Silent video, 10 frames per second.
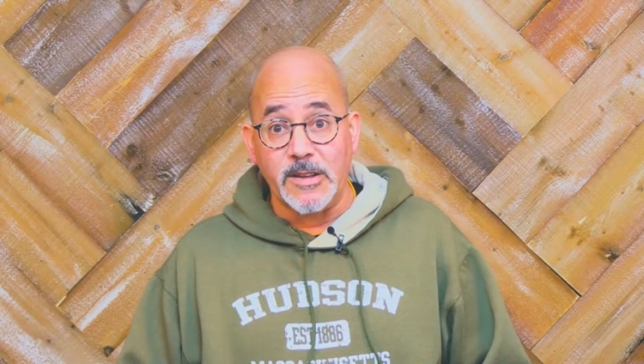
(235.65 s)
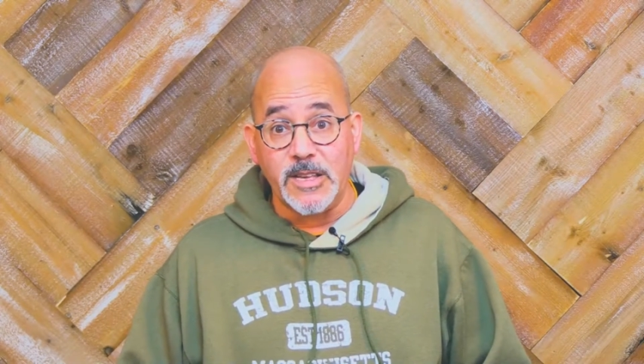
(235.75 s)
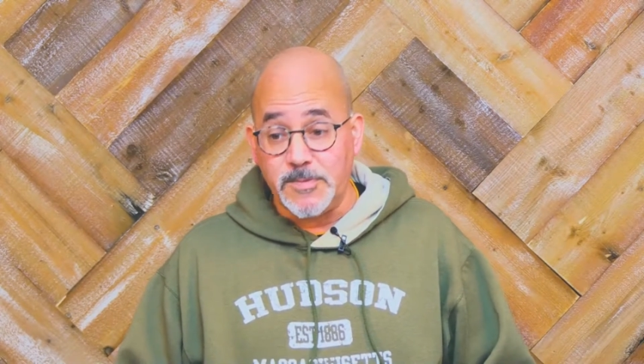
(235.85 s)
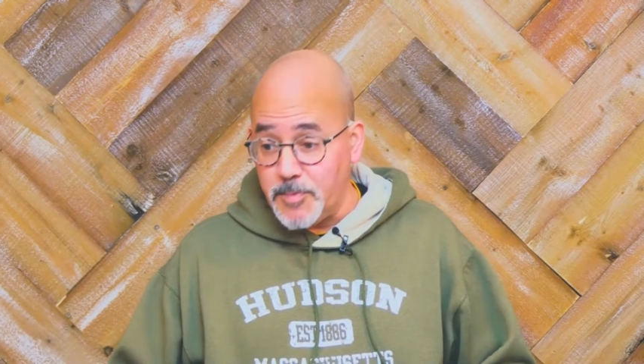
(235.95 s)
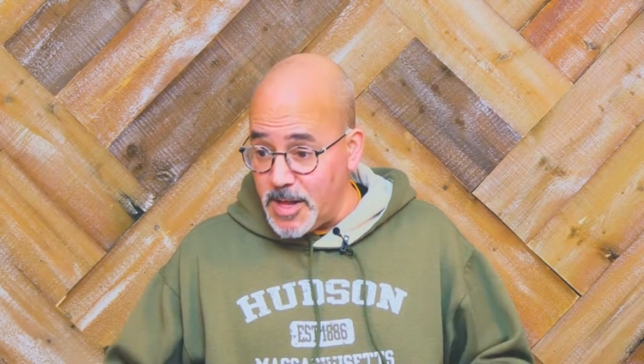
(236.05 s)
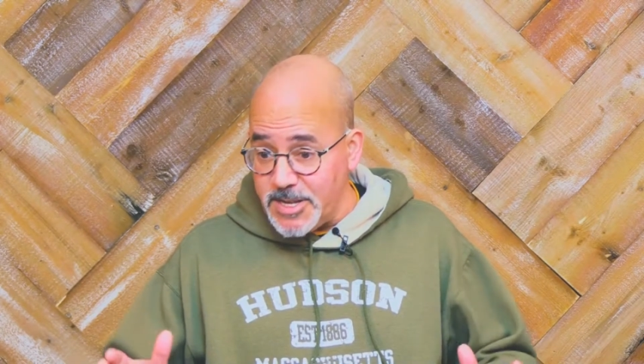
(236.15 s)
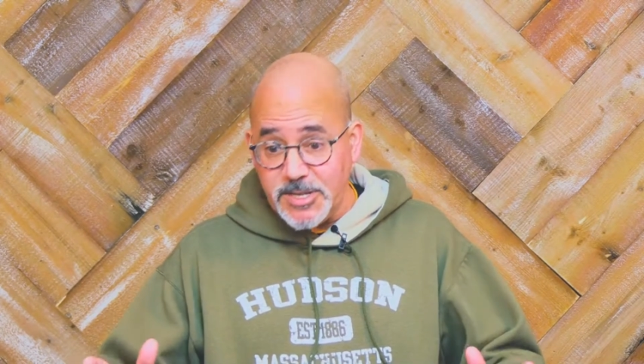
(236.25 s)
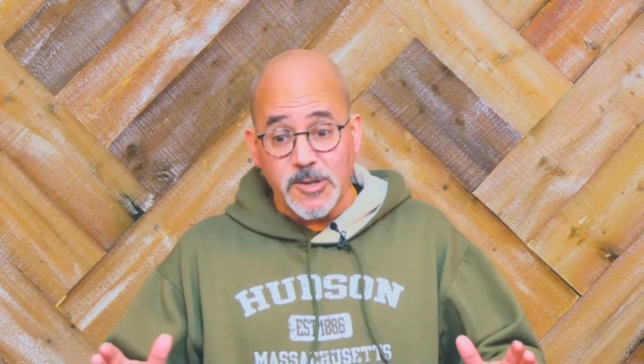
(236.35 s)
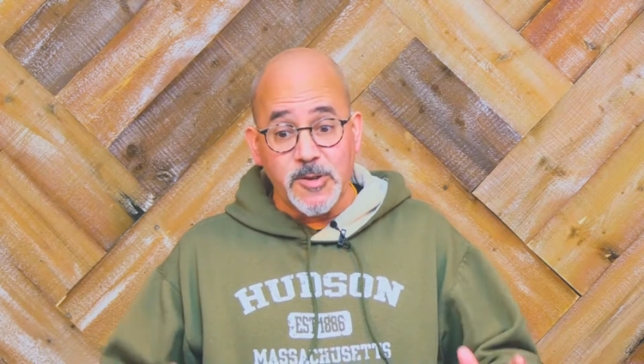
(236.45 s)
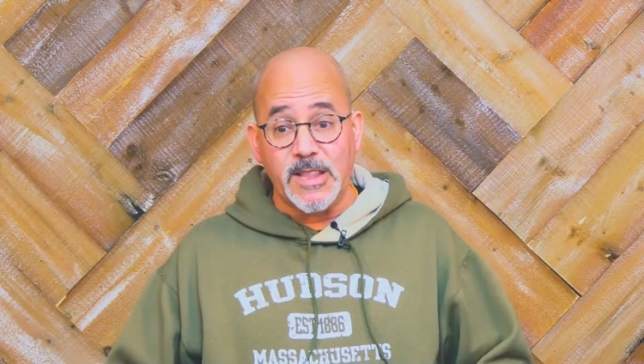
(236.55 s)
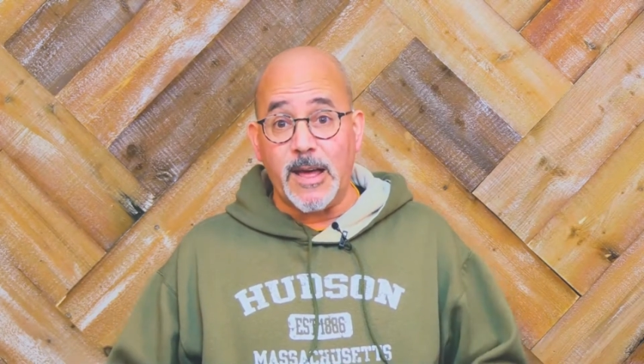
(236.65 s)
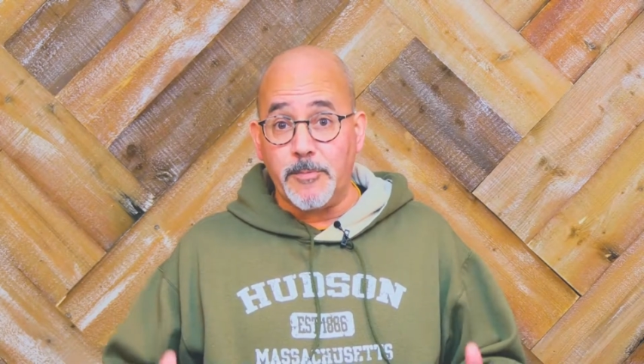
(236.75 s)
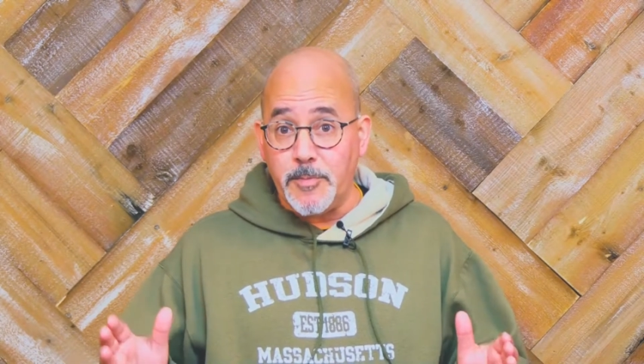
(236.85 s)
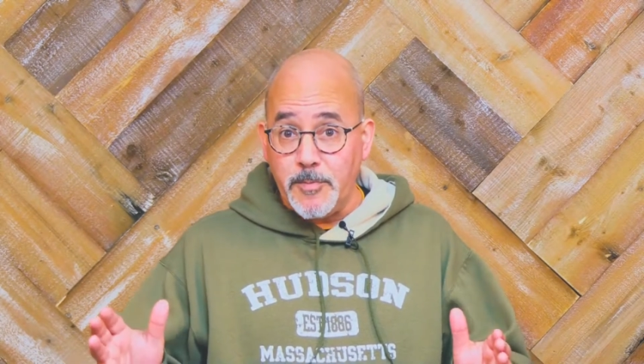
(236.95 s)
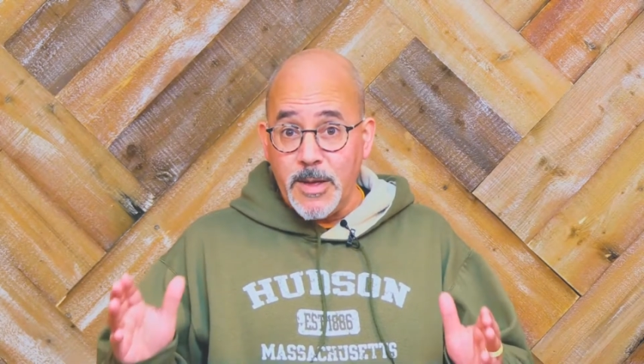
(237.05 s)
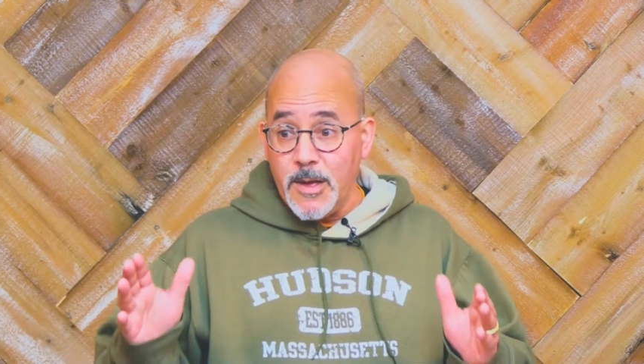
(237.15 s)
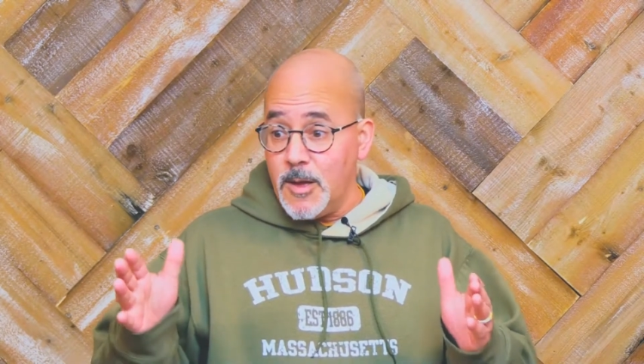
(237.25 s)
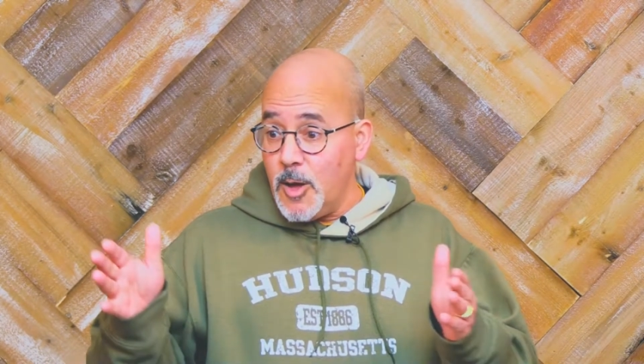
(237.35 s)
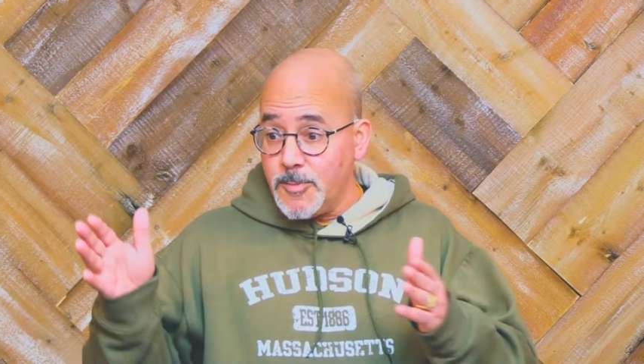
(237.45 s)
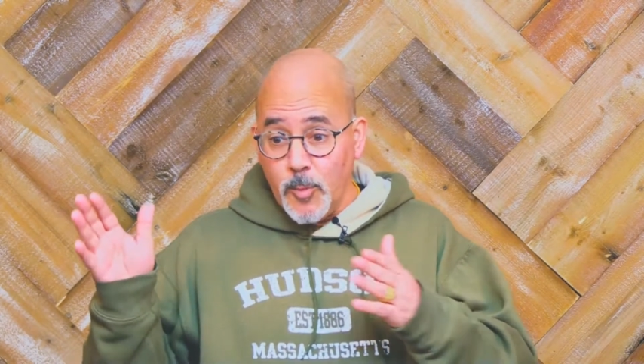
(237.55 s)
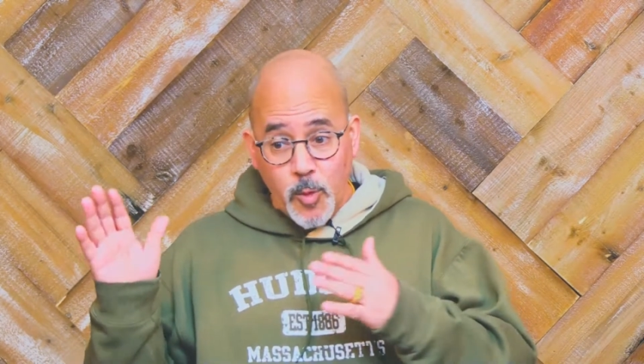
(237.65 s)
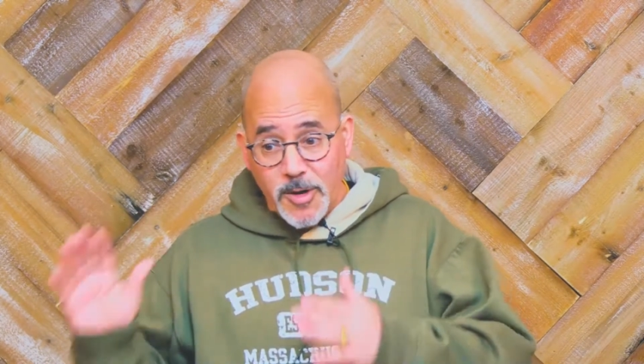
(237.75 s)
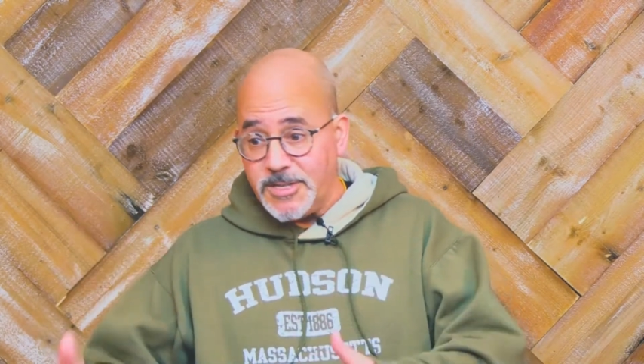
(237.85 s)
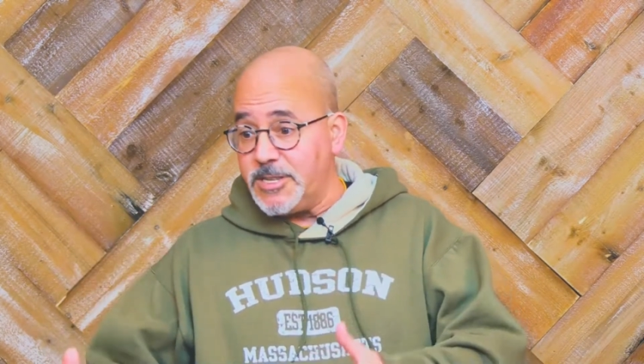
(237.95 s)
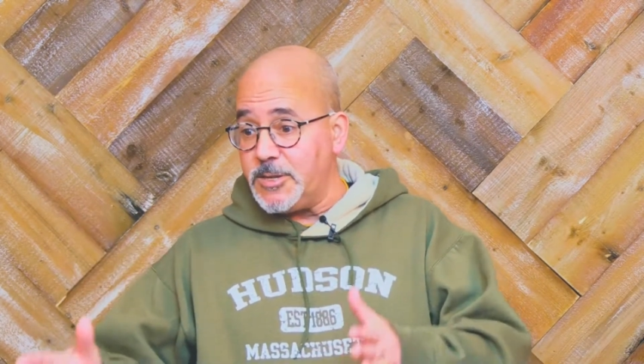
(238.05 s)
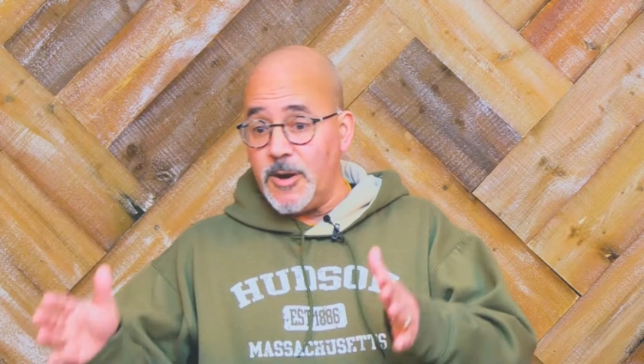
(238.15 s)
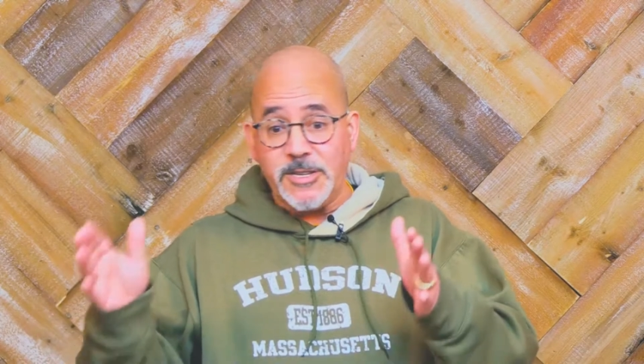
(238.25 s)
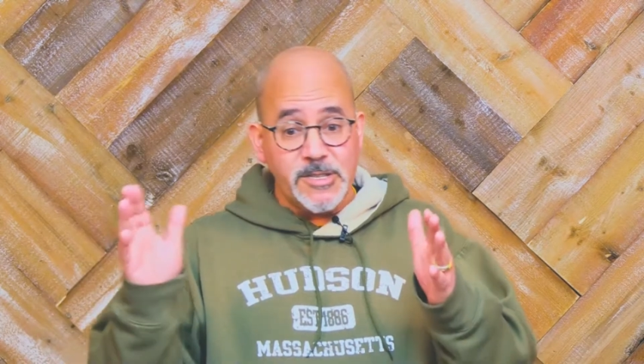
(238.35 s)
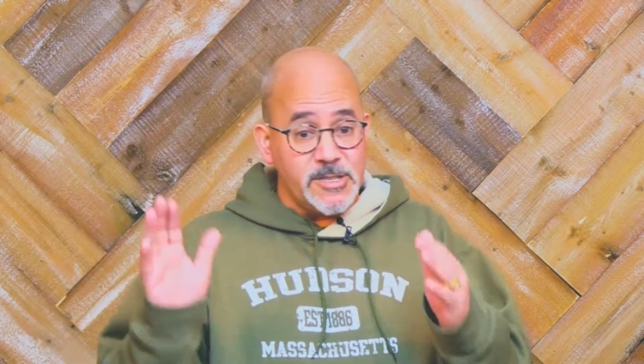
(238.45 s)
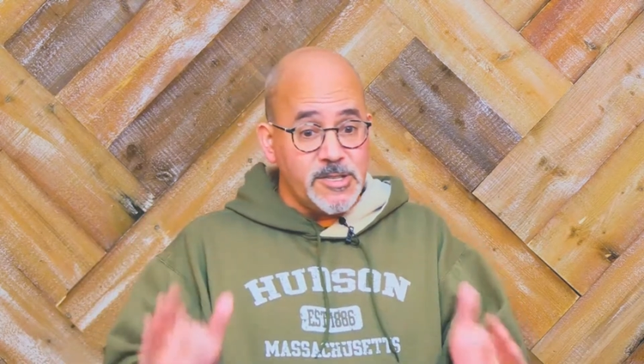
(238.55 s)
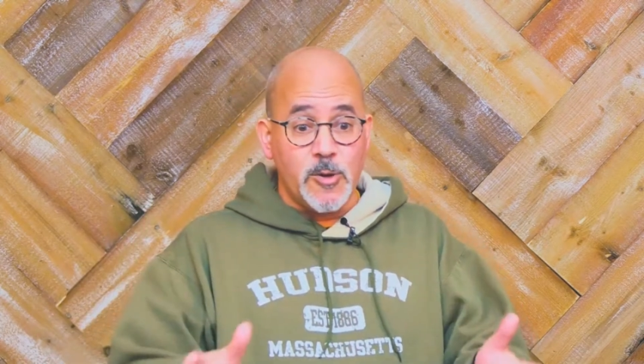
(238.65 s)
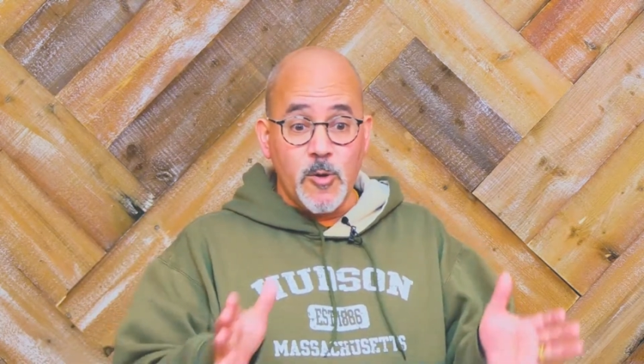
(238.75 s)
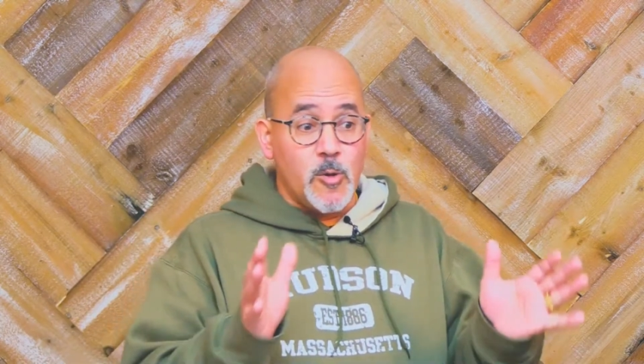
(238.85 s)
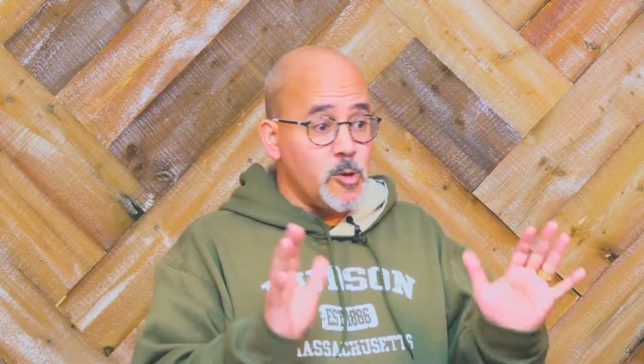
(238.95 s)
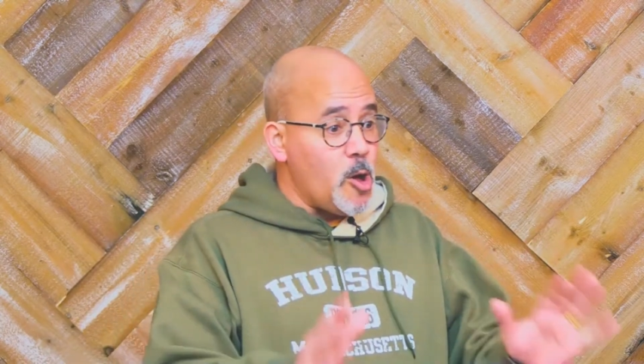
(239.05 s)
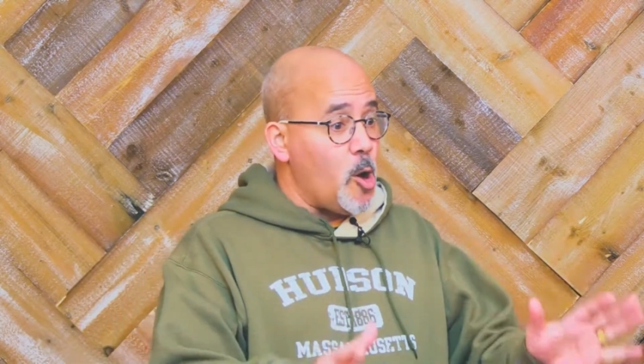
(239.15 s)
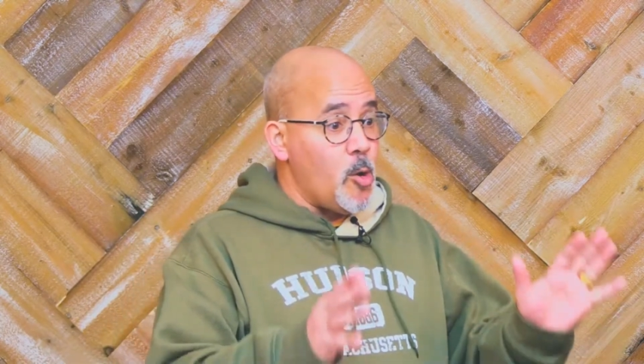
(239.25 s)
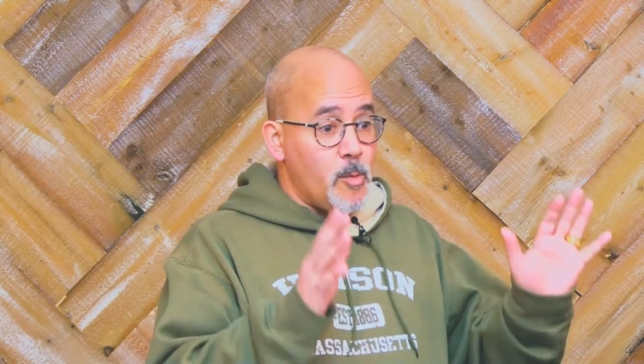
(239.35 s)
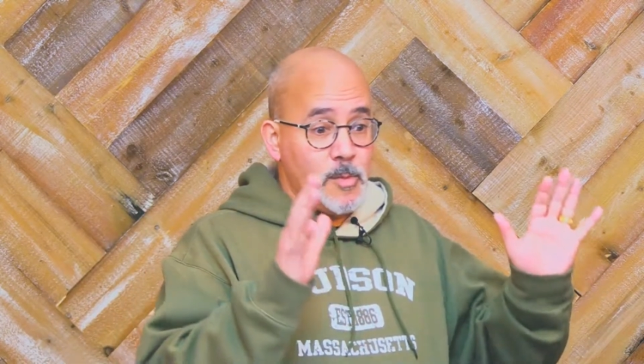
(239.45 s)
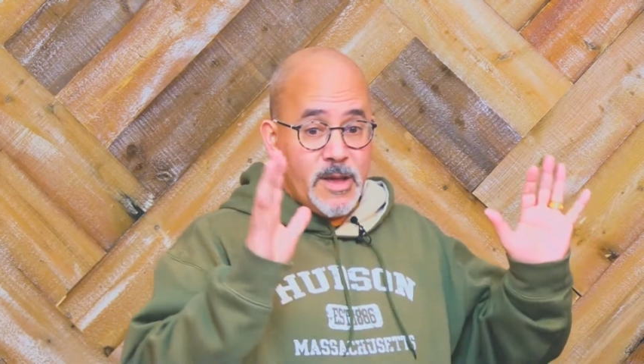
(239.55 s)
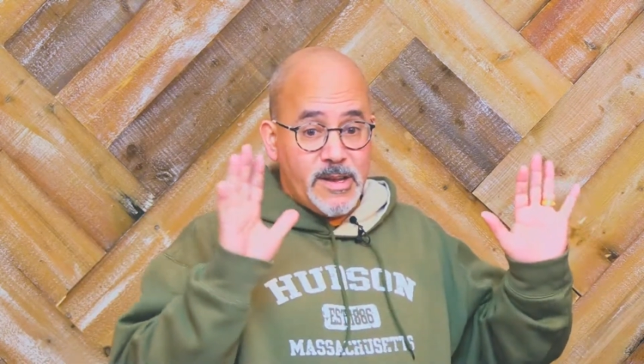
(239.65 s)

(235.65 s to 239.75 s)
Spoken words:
He's placed you in that work situation, school, home,